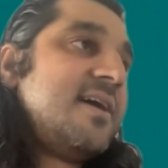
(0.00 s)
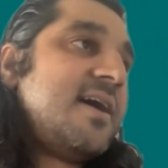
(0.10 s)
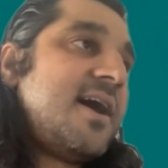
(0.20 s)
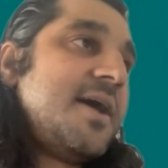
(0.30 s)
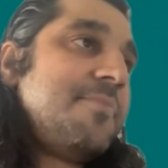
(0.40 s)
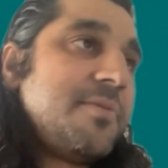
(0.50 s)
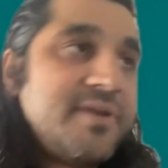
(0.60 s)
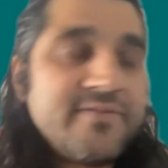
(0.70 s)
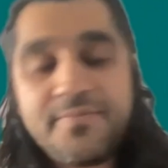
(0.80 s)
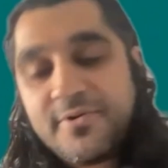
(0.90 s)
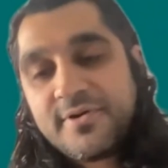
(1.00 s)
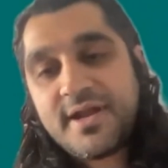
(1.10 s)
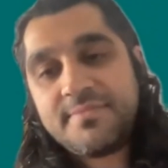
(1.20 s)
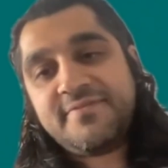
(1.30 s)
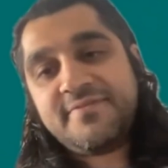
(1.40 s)
I'm Abhinav Kapoor.
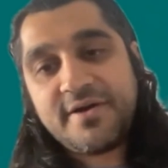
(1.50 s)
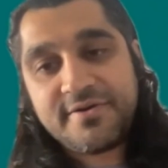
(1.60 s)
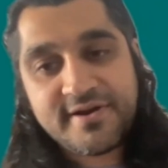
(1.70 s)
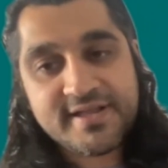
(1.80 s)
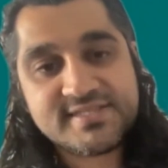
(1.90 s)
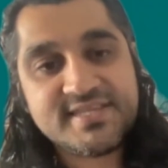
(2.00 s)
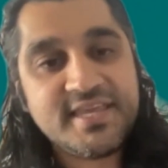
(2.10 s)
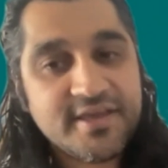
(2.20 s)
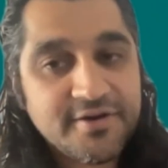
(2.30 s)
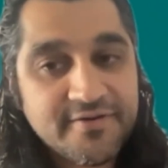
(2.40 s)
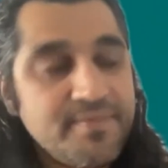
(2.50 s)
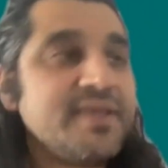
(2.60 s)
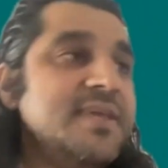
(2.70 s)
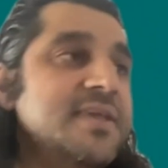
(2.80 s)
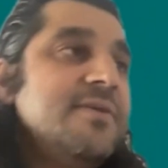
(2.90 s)
I'm the founder and CEO of
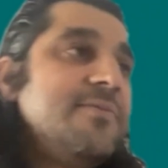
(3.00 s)
Bicky.